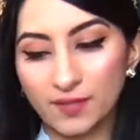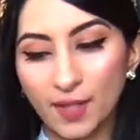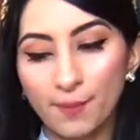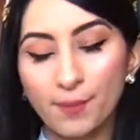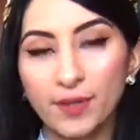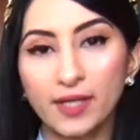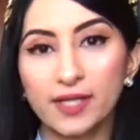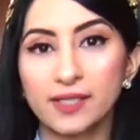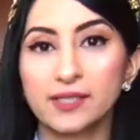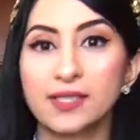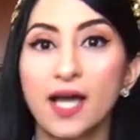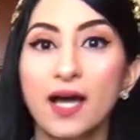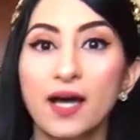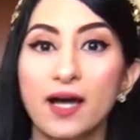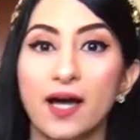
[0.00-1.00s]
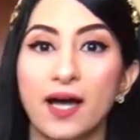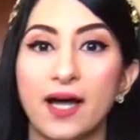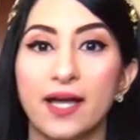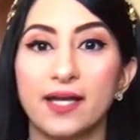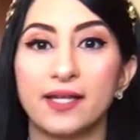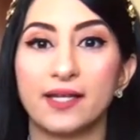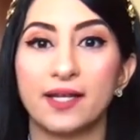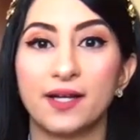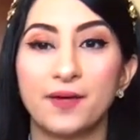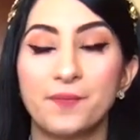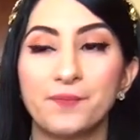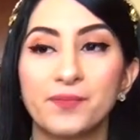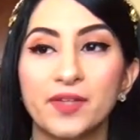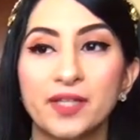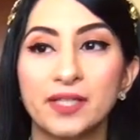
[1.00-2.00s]
But yeah,
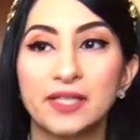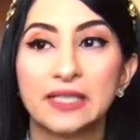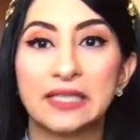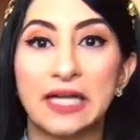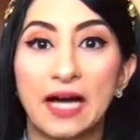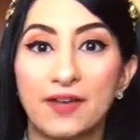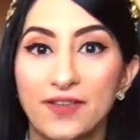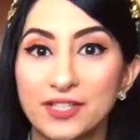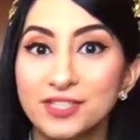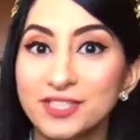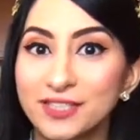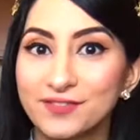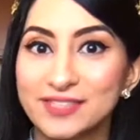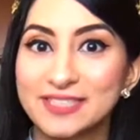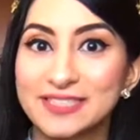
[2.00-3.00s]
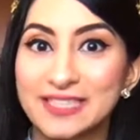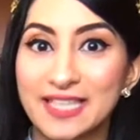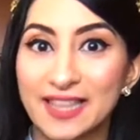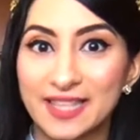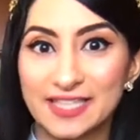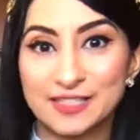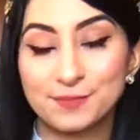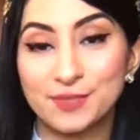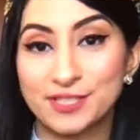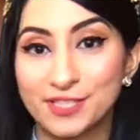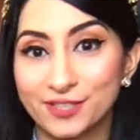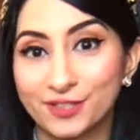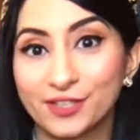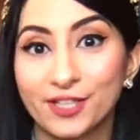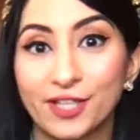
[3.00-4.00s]
I've actually never seen this
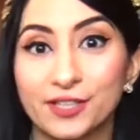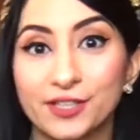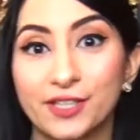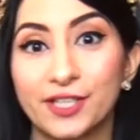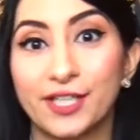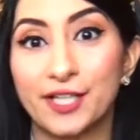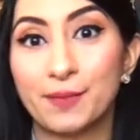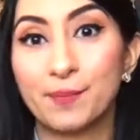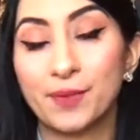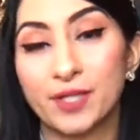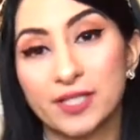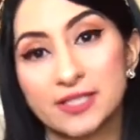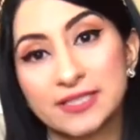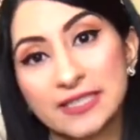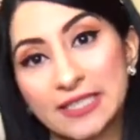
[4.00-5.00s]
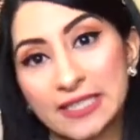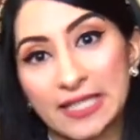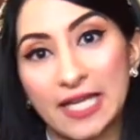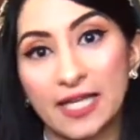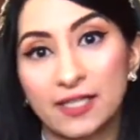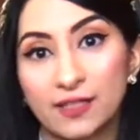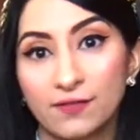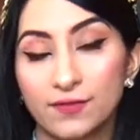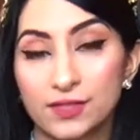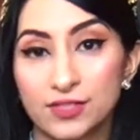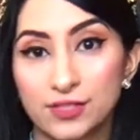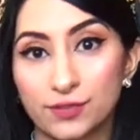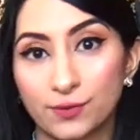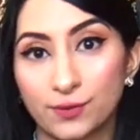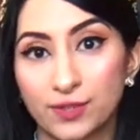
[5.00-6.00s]
particular color in person in any of the
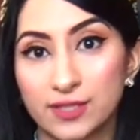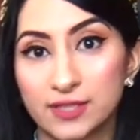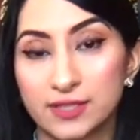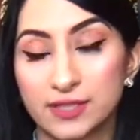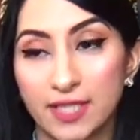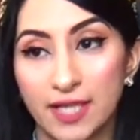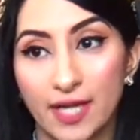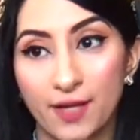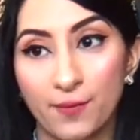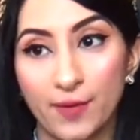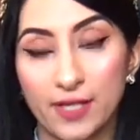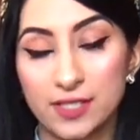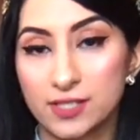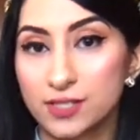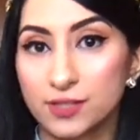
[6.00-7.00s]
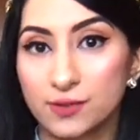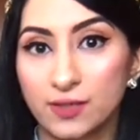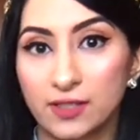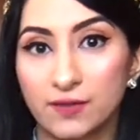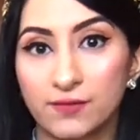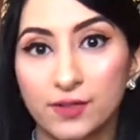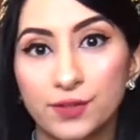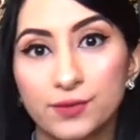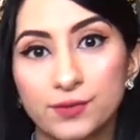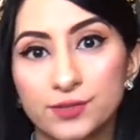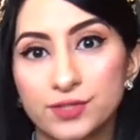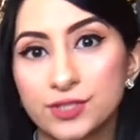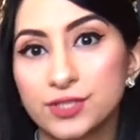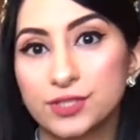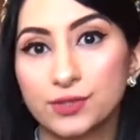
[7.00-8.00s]
stores that I went to, any of the
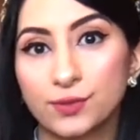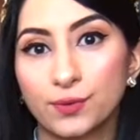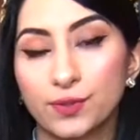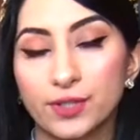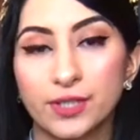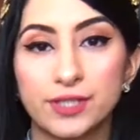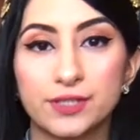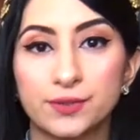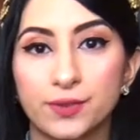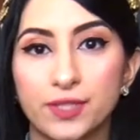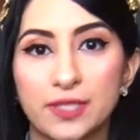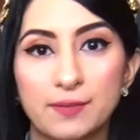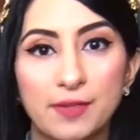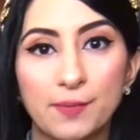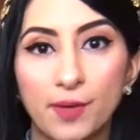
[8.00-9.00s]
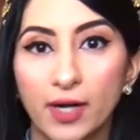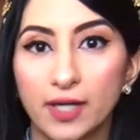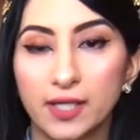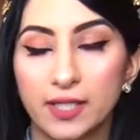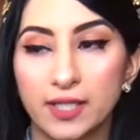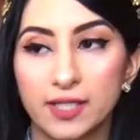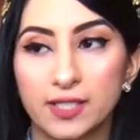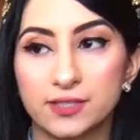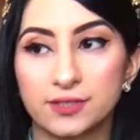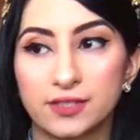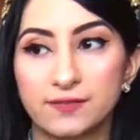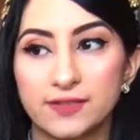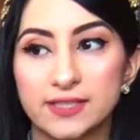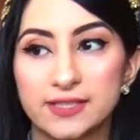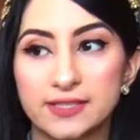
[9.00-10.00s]
Gucci stores or Neiman Marcus or
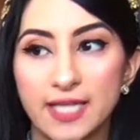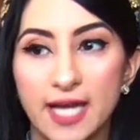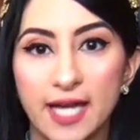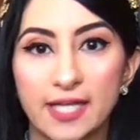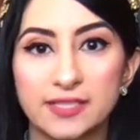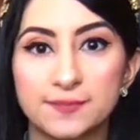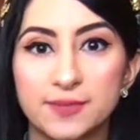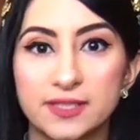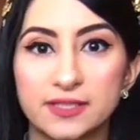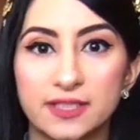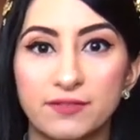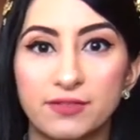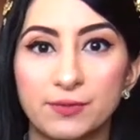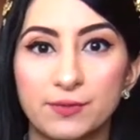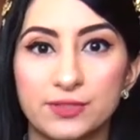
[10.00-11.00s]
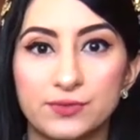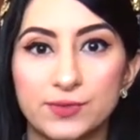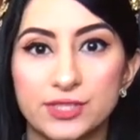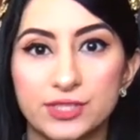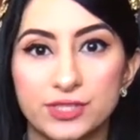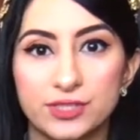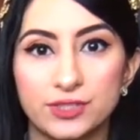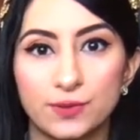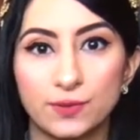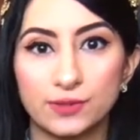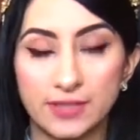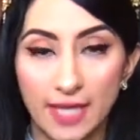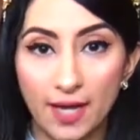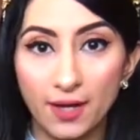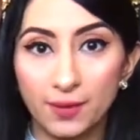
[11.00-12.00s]
even Saks, because everyone was just sold
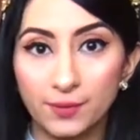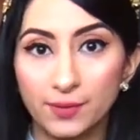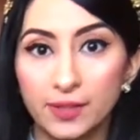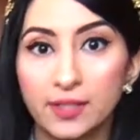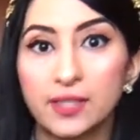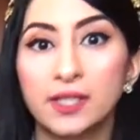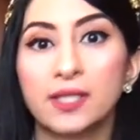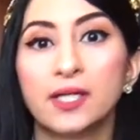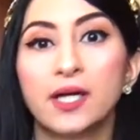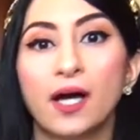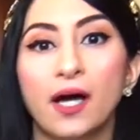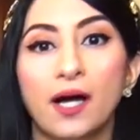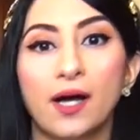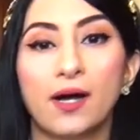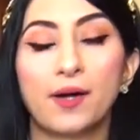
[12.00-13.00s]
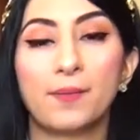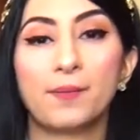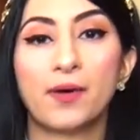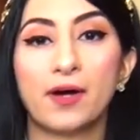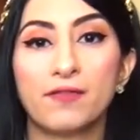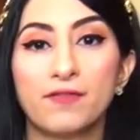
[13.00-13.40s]
out of